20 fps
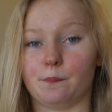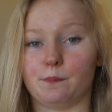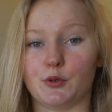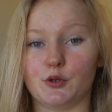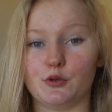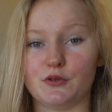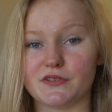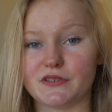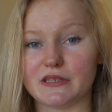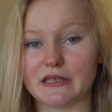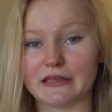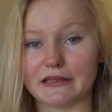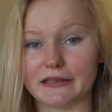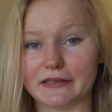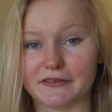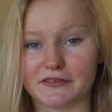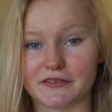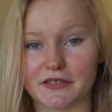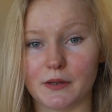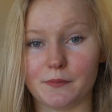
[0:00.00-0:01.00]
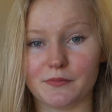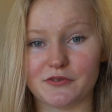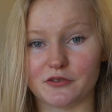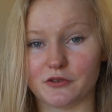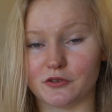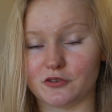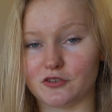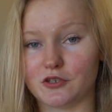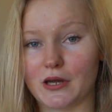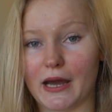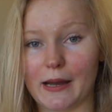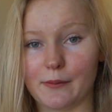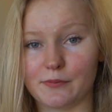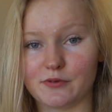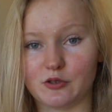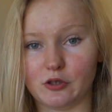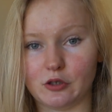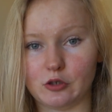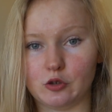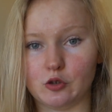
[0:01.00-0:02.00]
boots that lace up, so there's
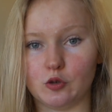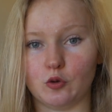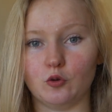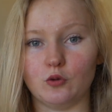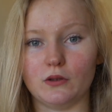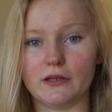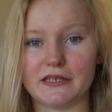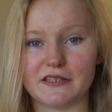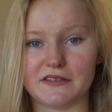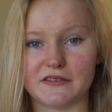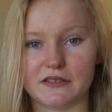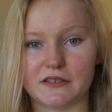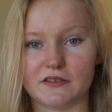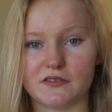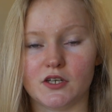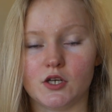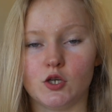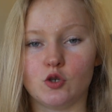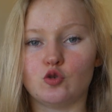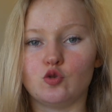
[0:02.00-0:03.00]
absolutely no laces.